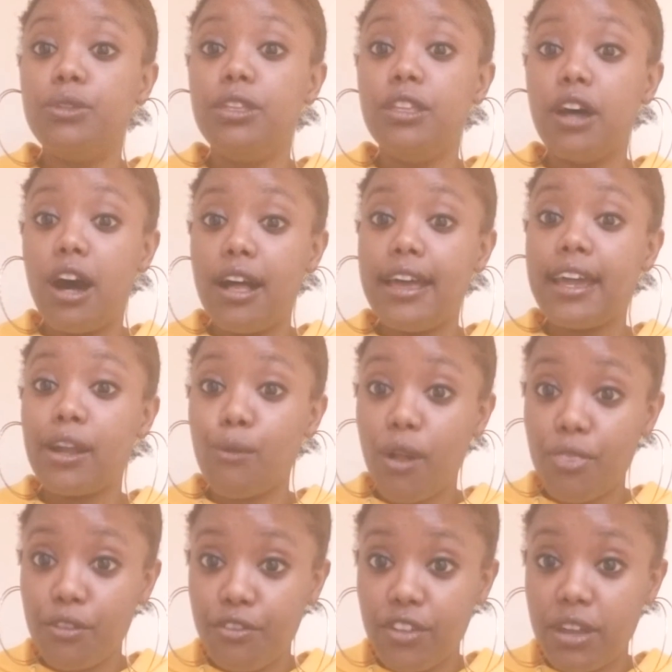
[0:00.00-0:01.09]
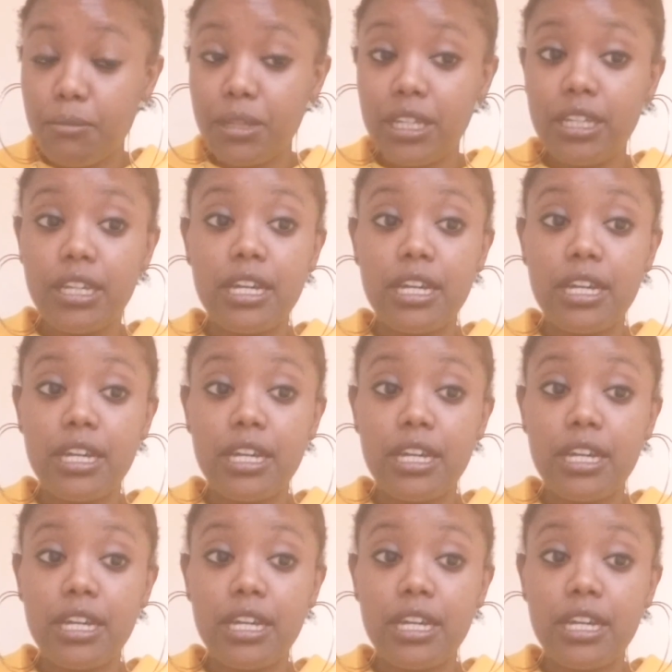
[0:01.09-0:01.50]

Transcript: not hang around their family,